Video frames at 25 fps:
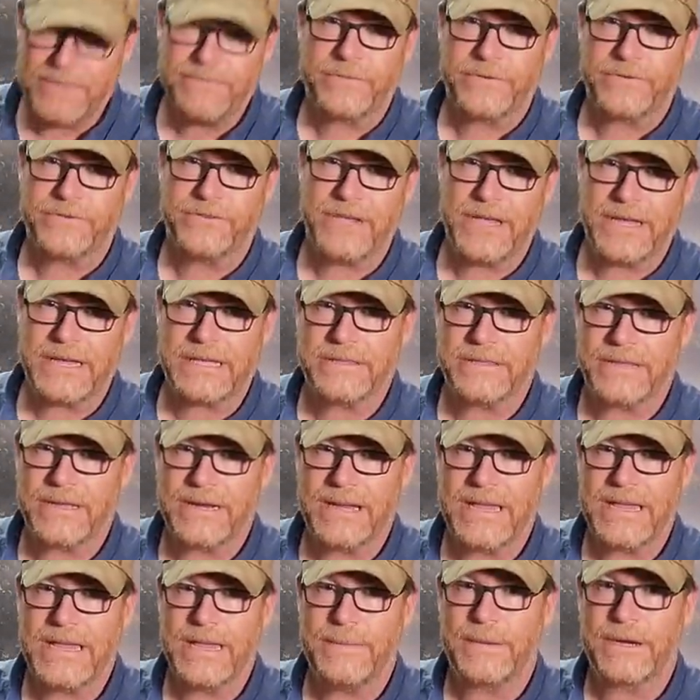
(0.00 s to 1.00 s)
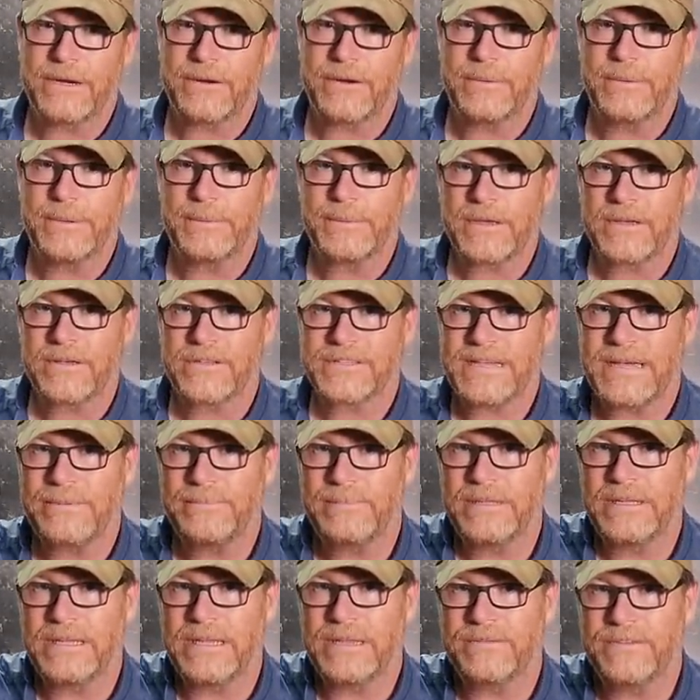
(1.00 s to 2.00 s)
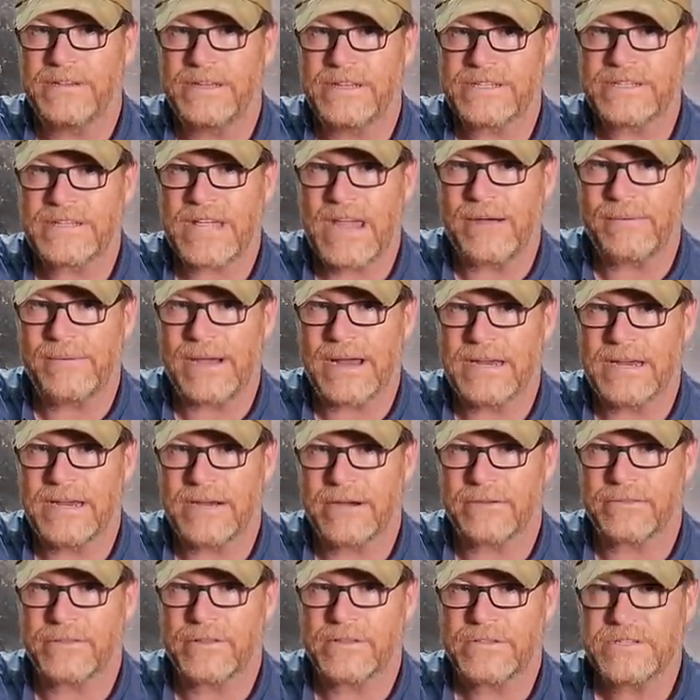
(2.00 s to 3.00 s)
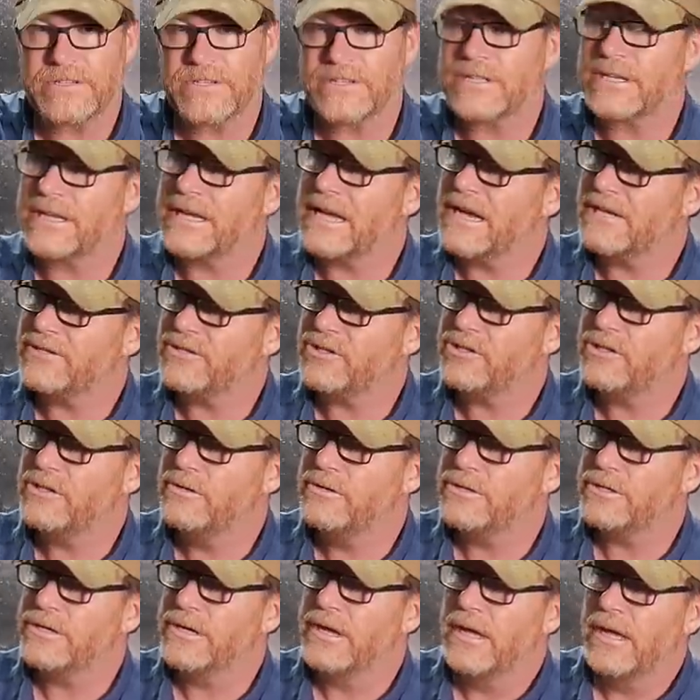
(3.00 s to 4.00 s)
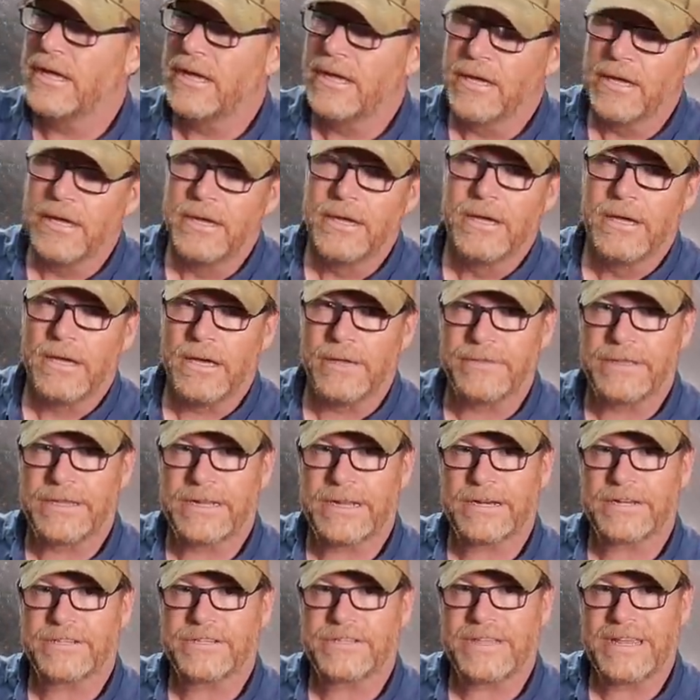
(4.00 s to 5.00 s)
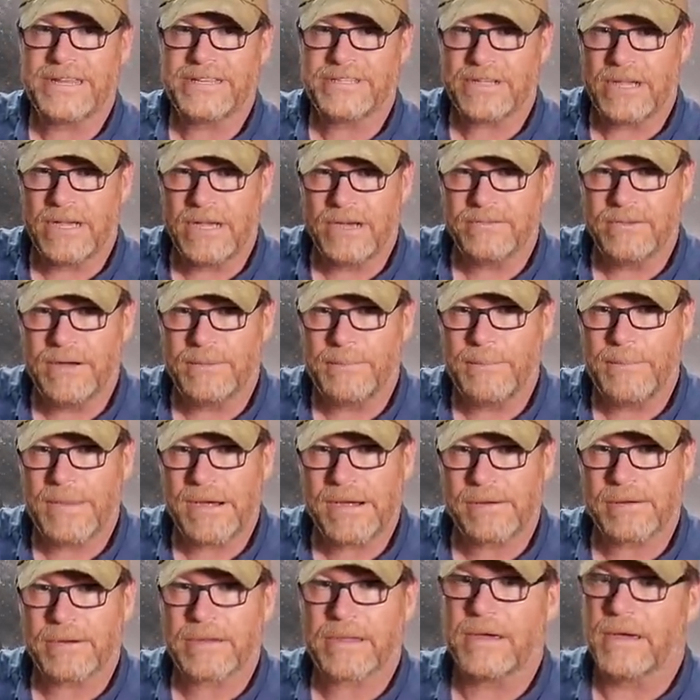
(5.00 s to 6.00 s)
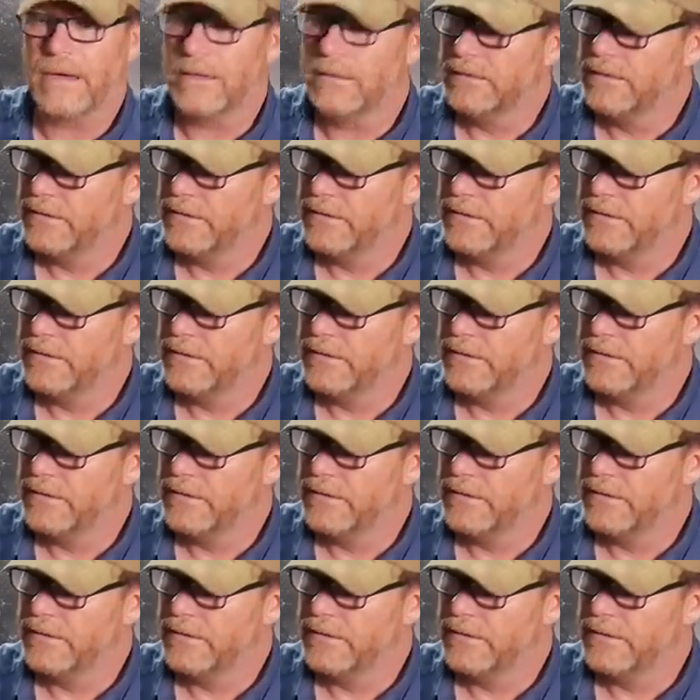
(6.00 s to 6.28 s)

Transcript: for a second that I am in agreement because I believe in this guy right here. This is the Constitution of the United States of America,